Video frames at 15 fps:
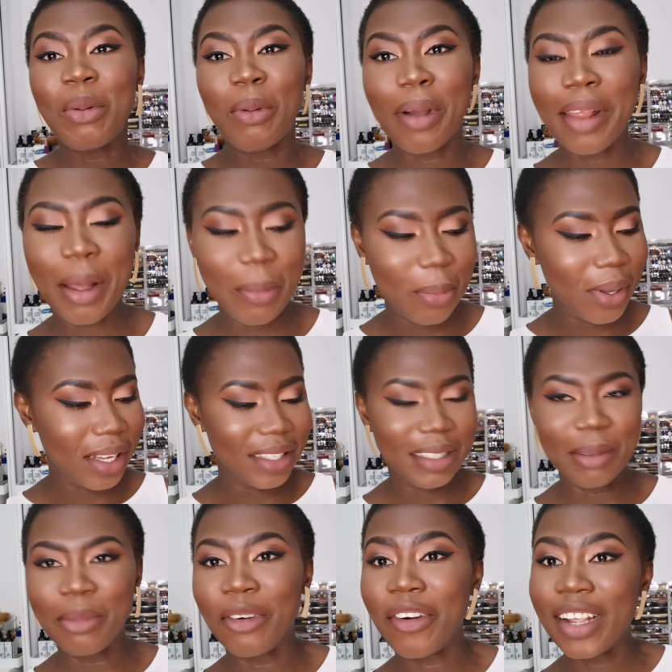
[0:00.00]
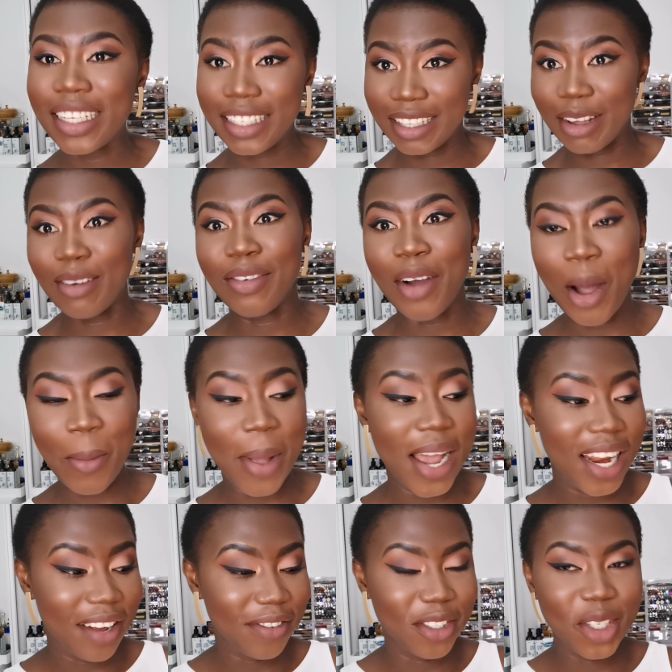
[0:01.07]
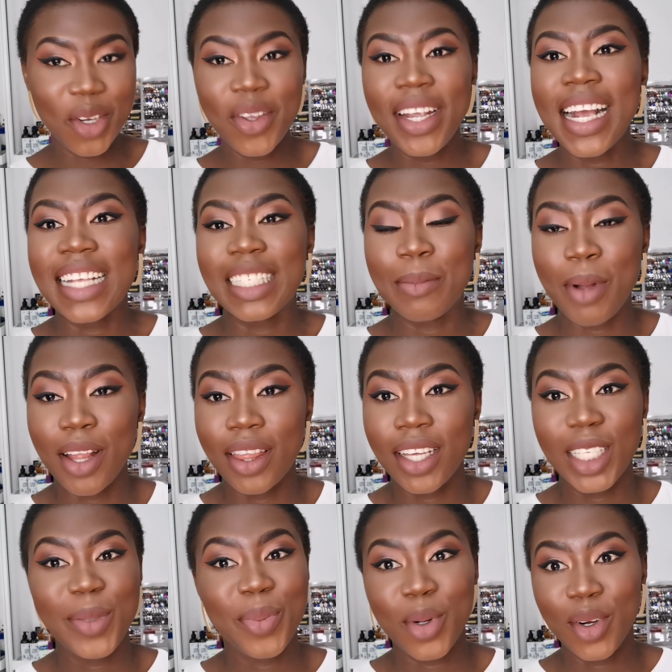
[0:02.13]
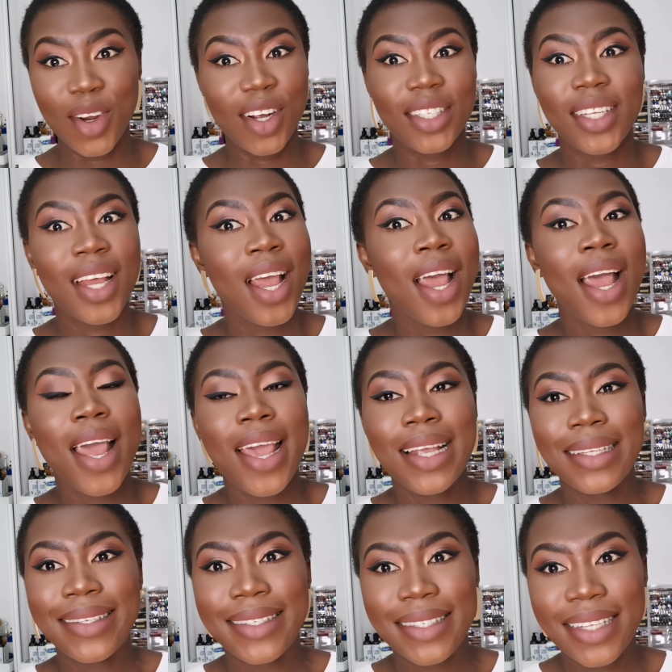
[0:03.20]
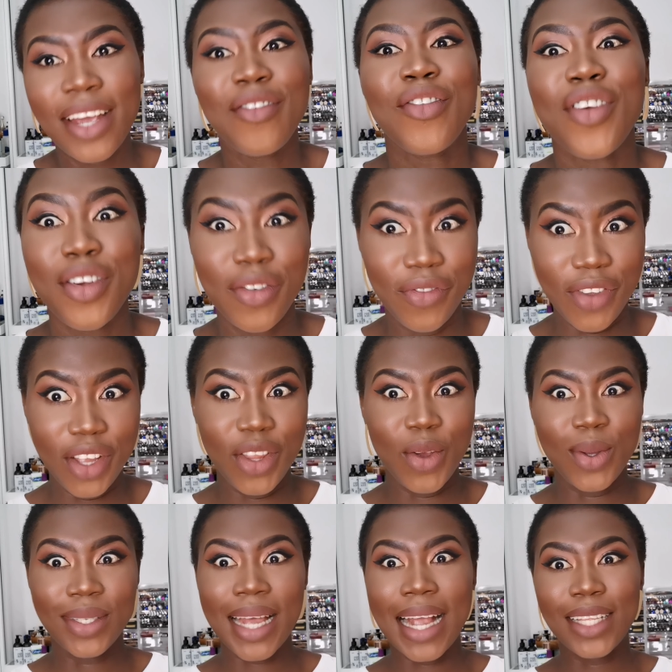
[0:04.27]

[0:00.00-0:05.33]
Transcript: when I pick some great stuff up, and I've told you guys about this product in several videos.